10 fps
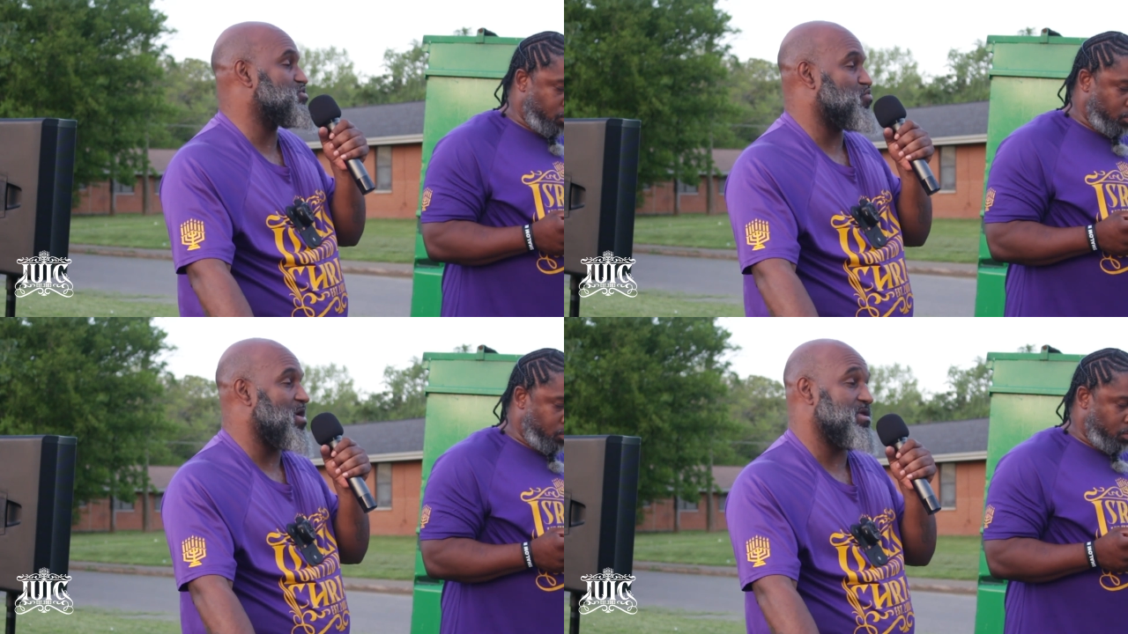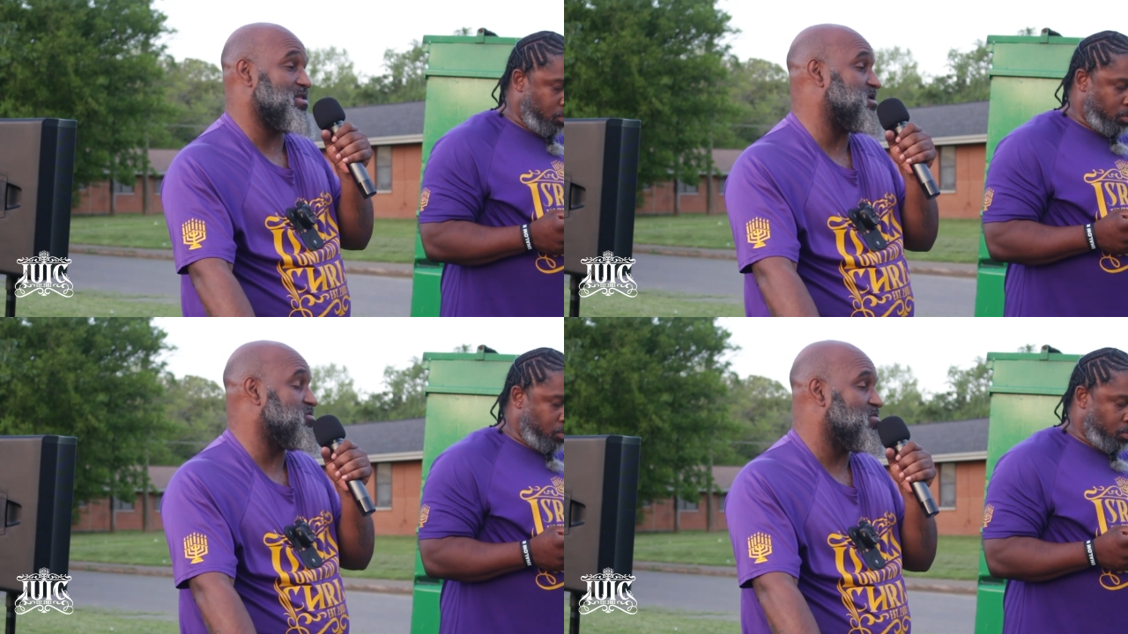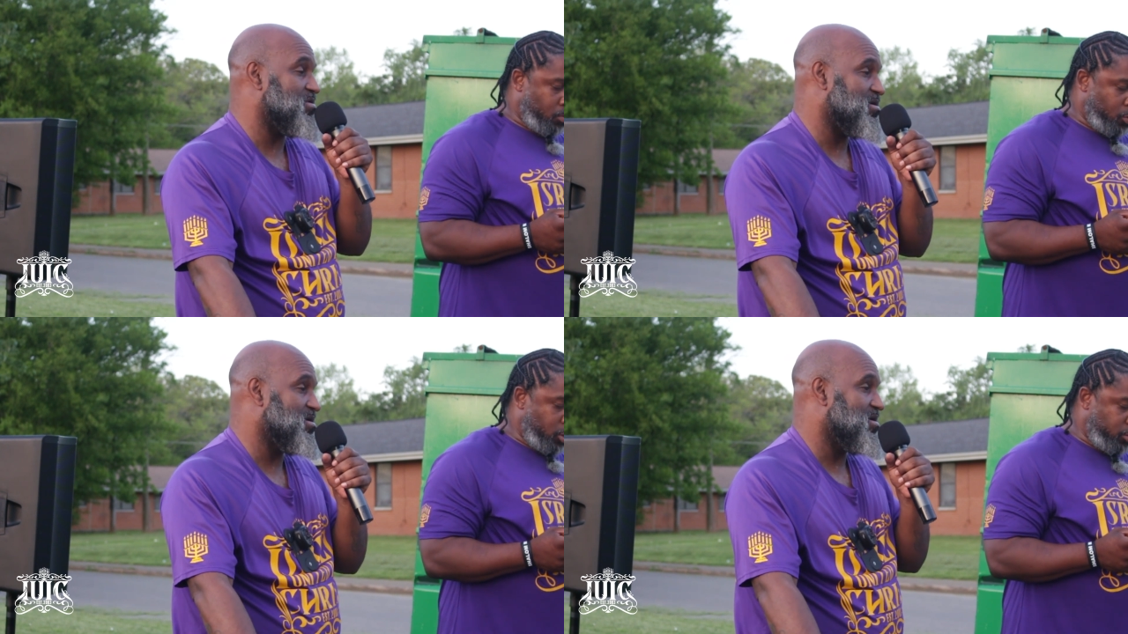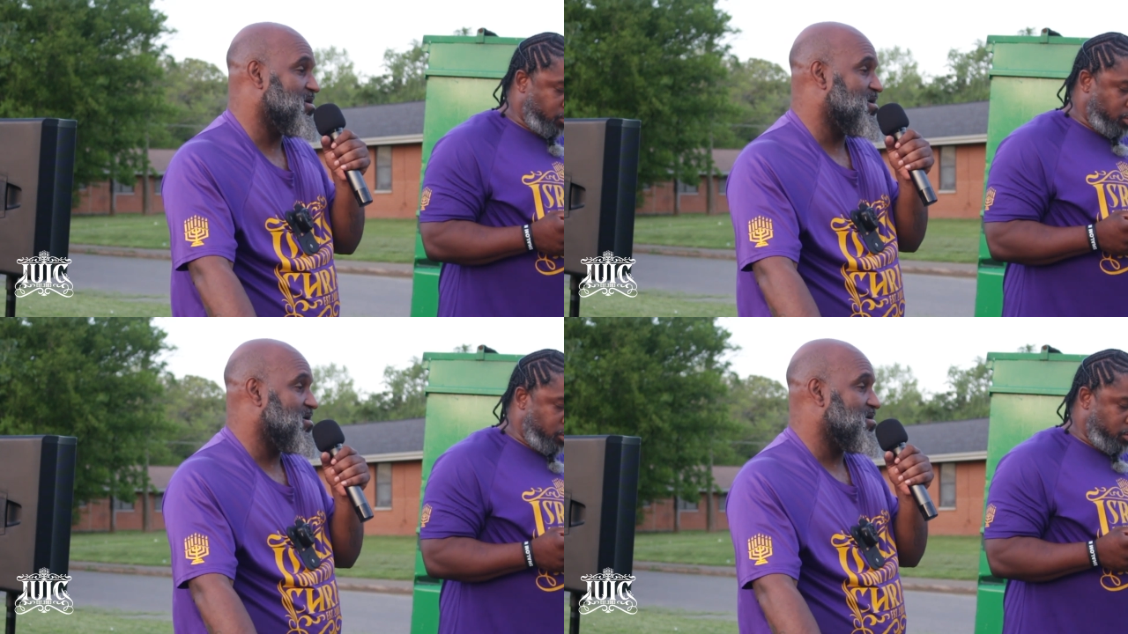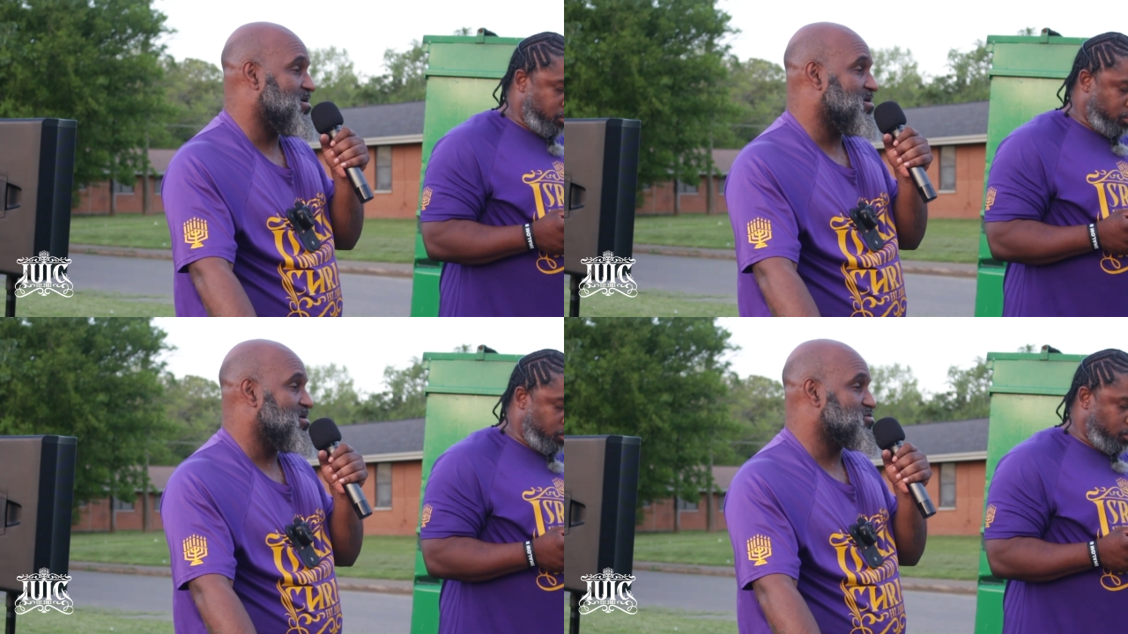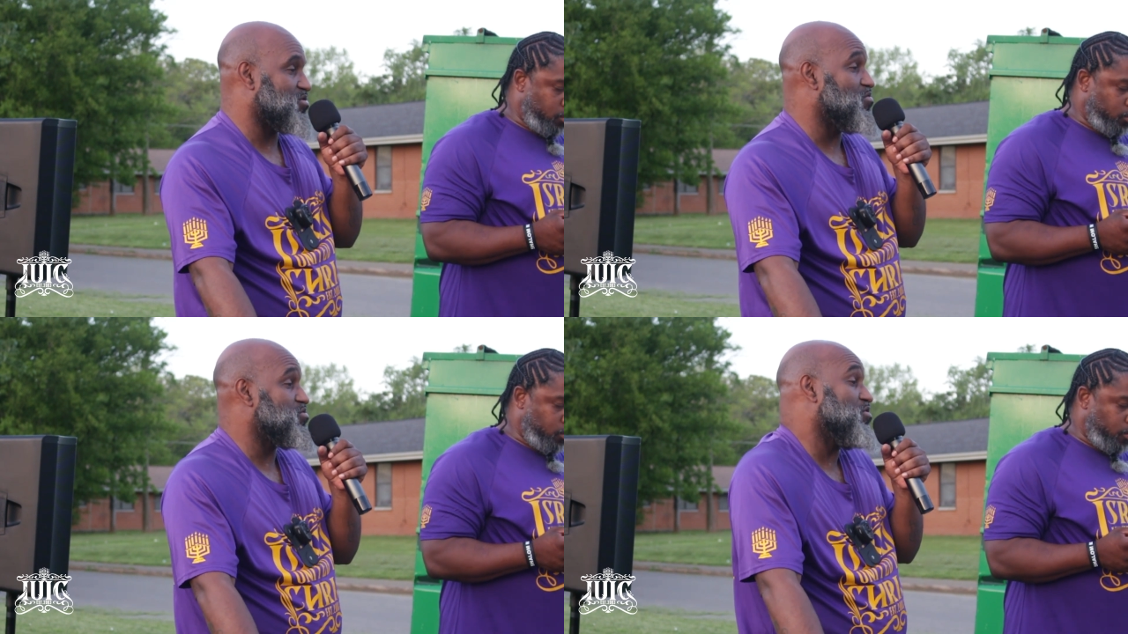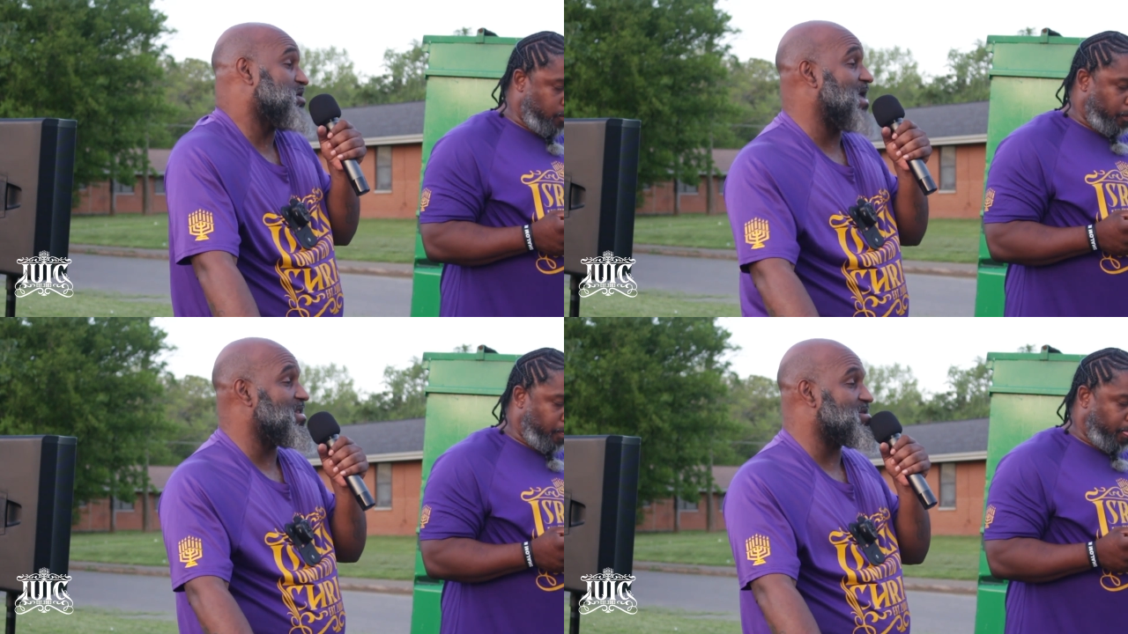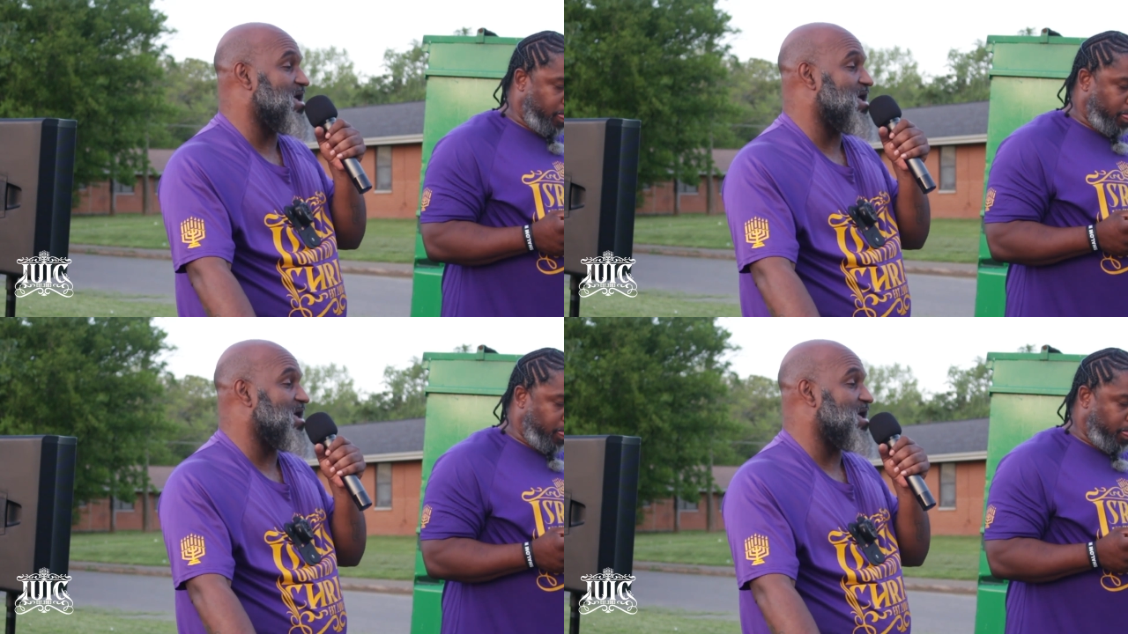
Speaker 1: was ruddy like you. That's right. So you you kind of look